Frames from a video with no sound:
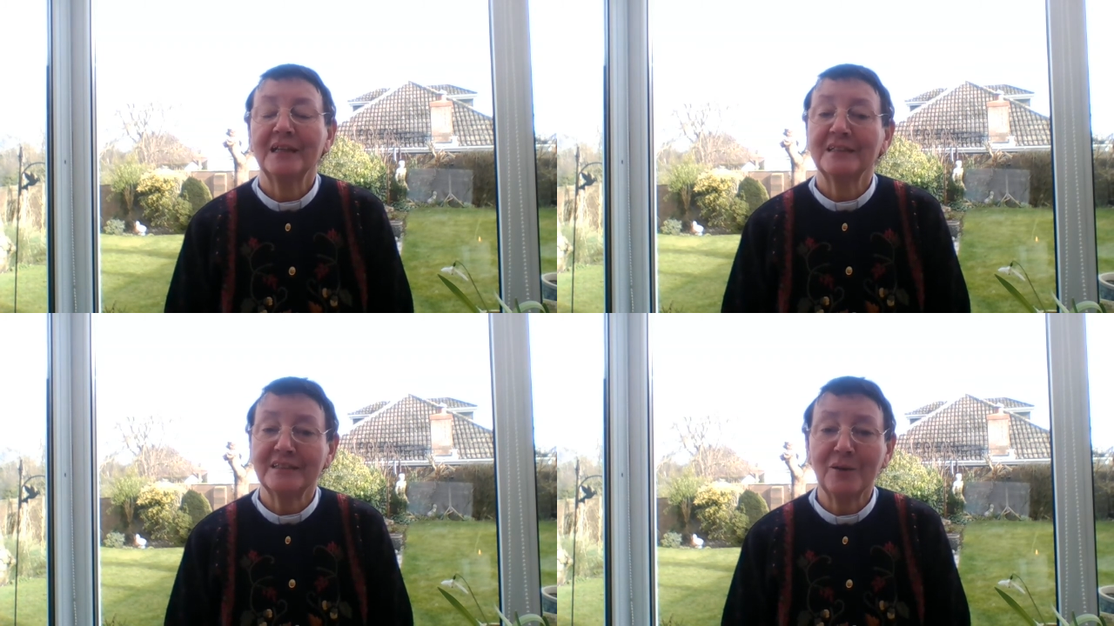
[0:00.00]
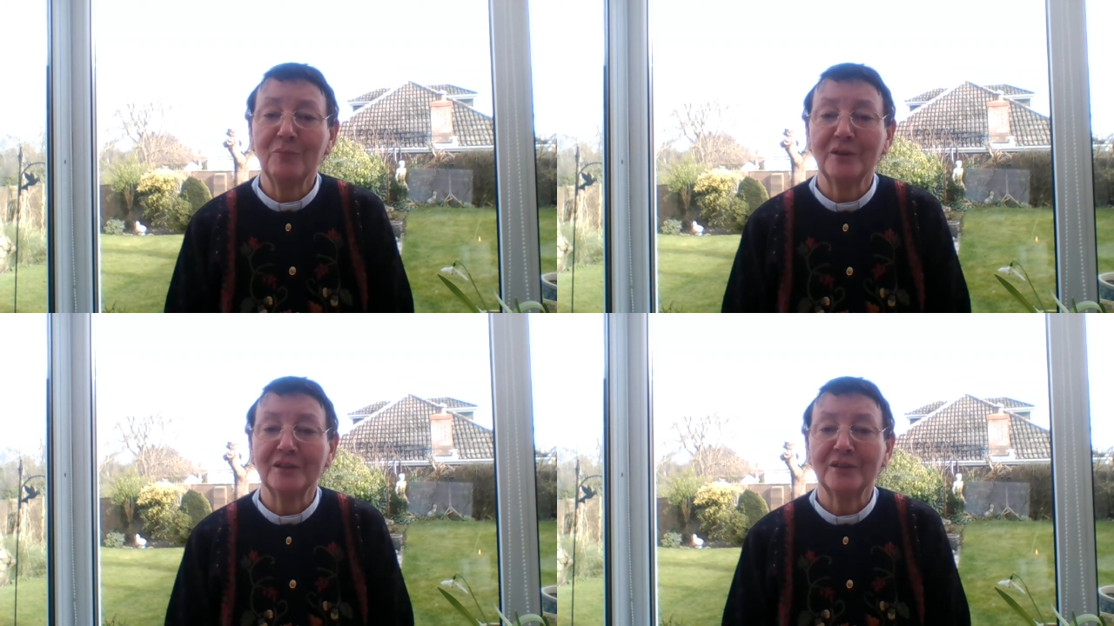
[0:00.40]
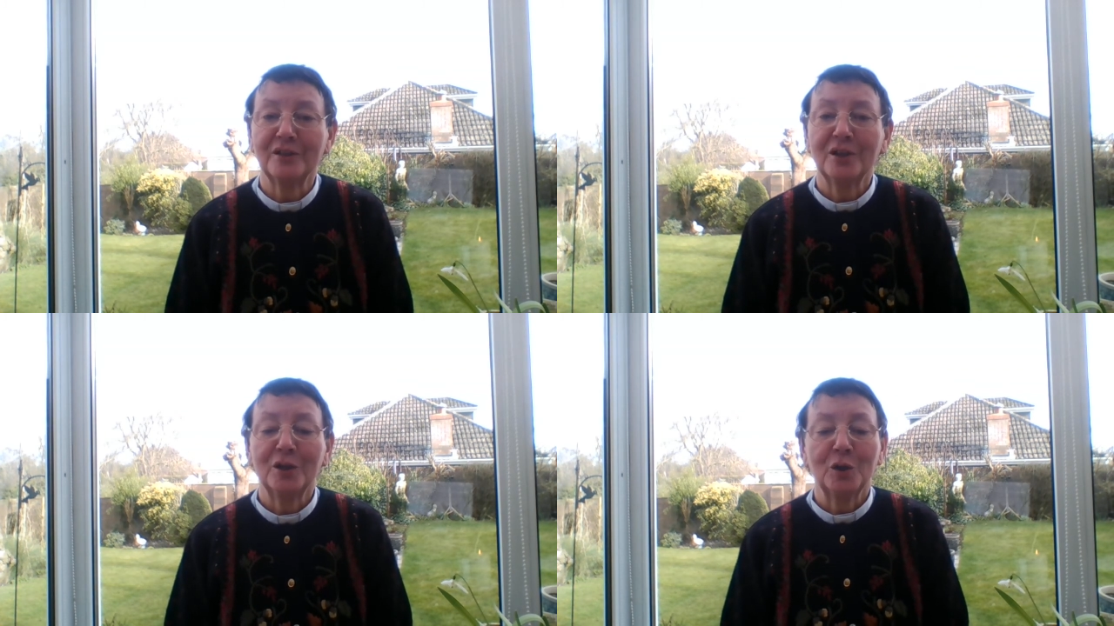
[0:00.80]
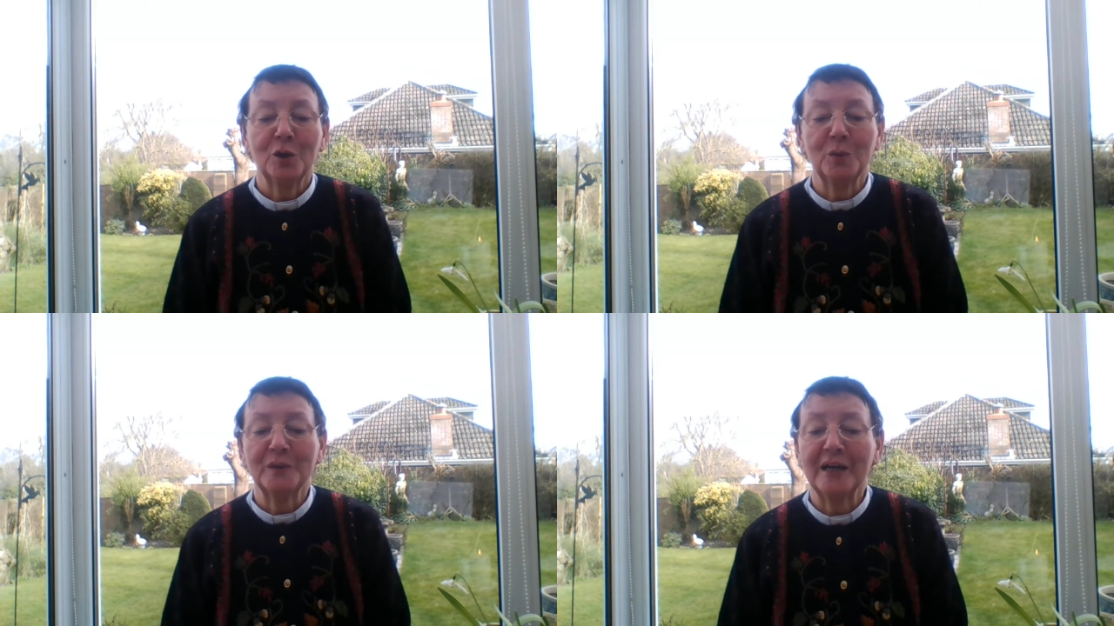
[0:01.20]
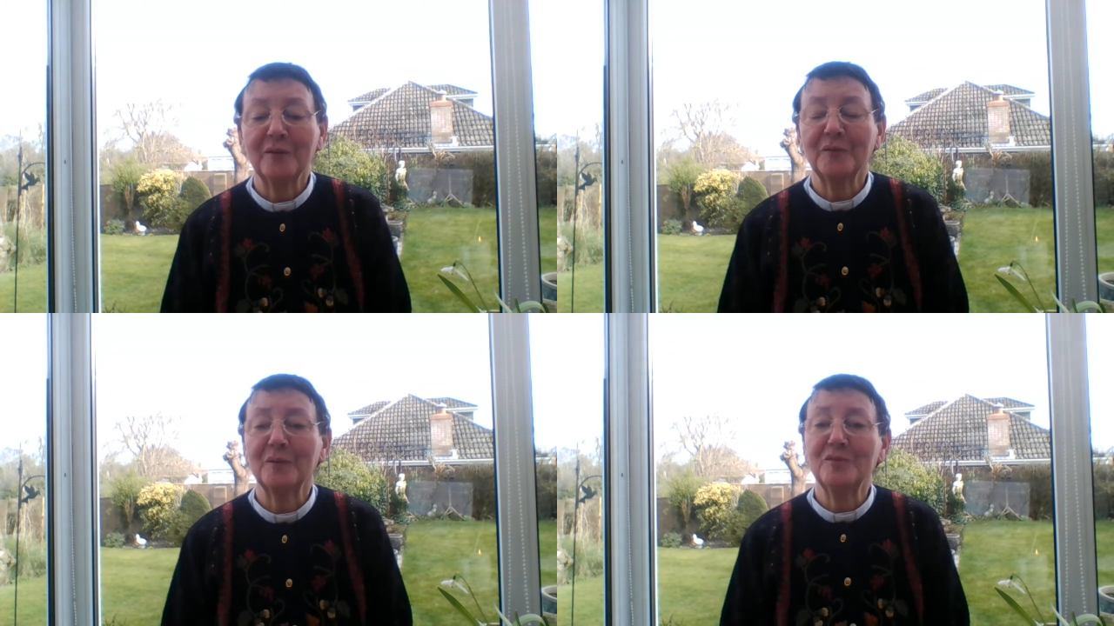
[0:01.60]
someone who would
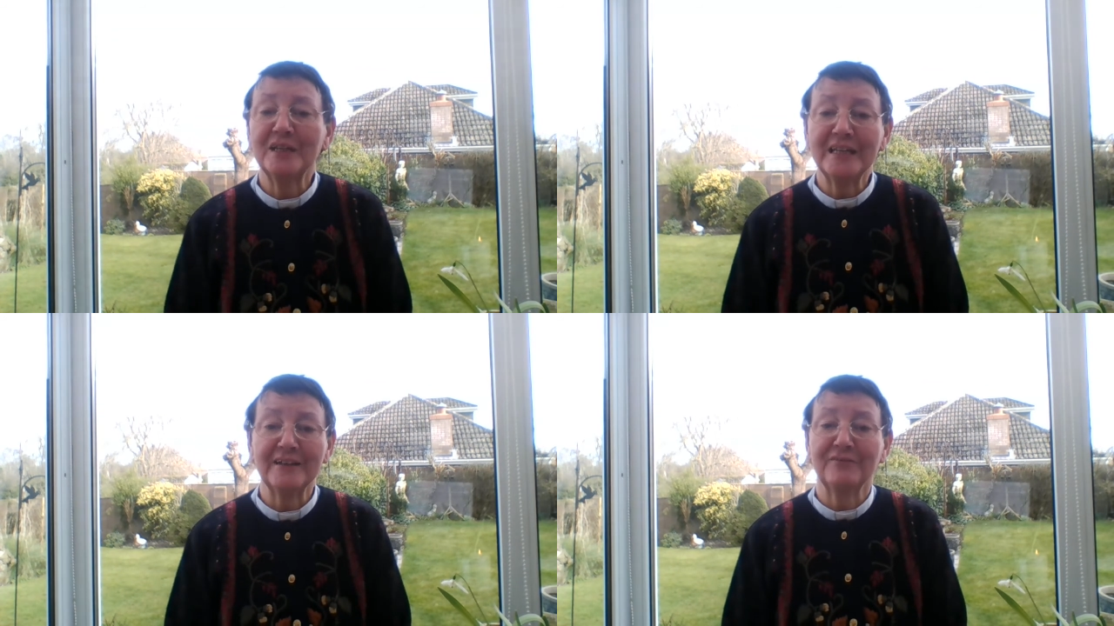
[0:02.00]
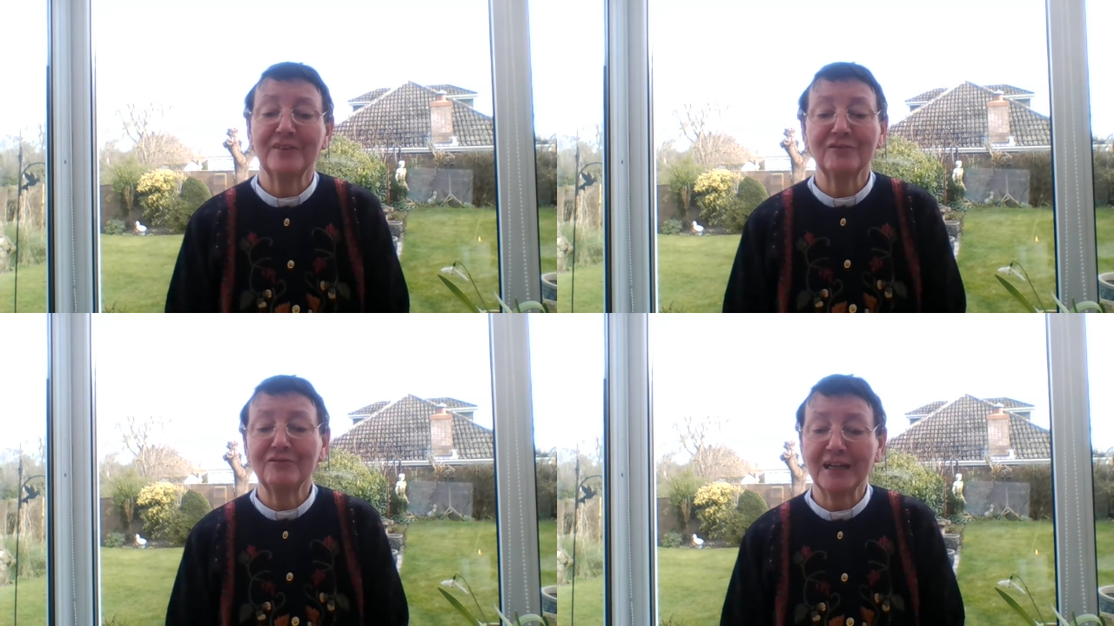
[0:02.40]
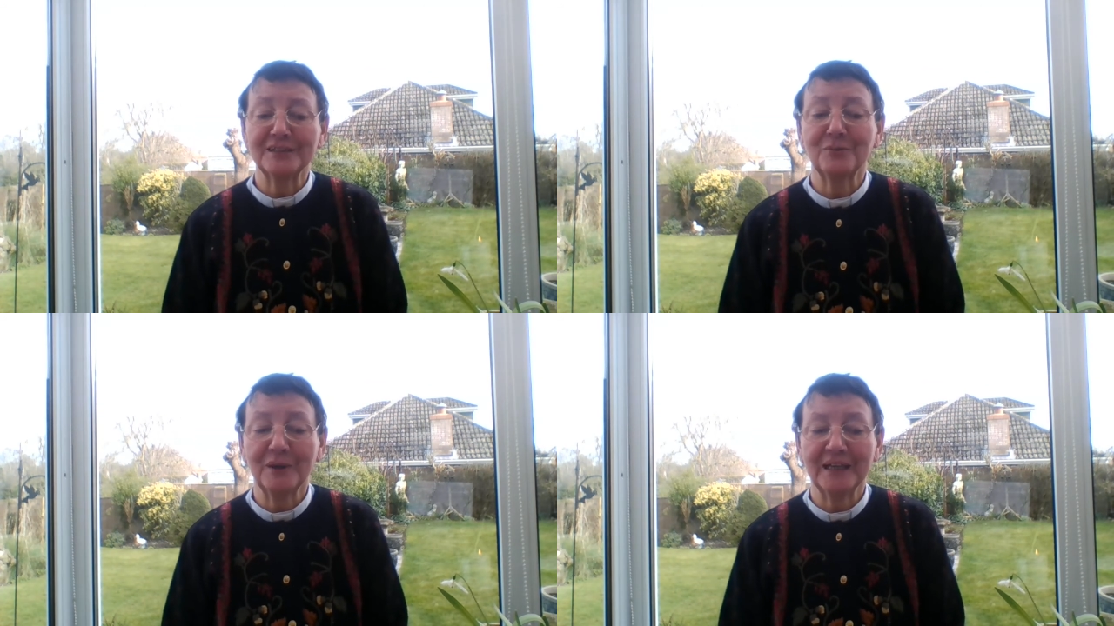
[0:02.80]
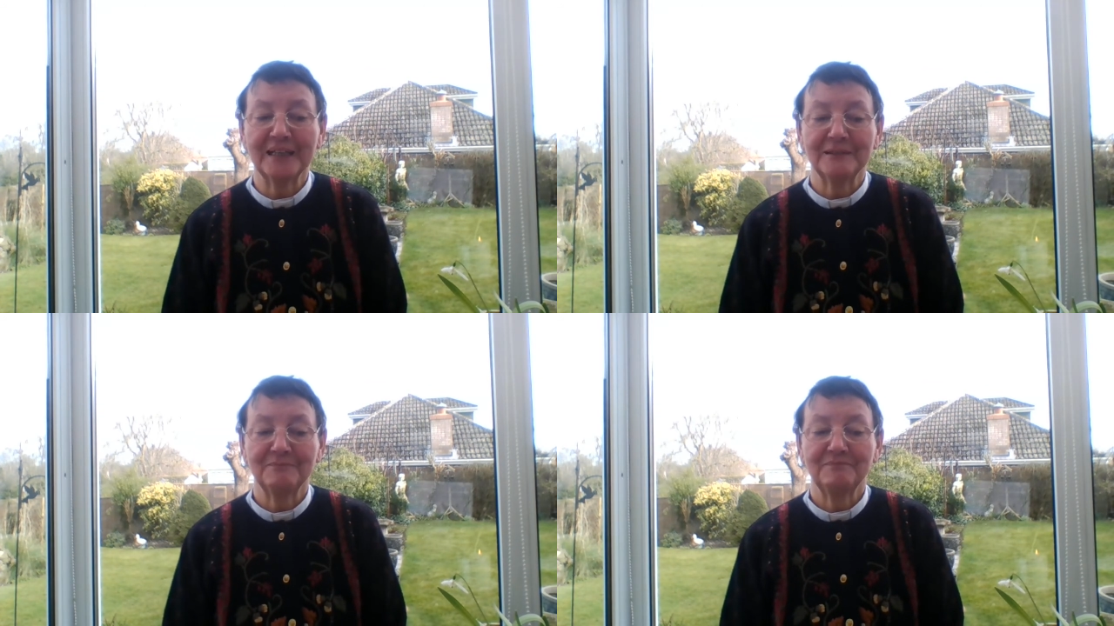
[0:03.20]
help them to live in the right way.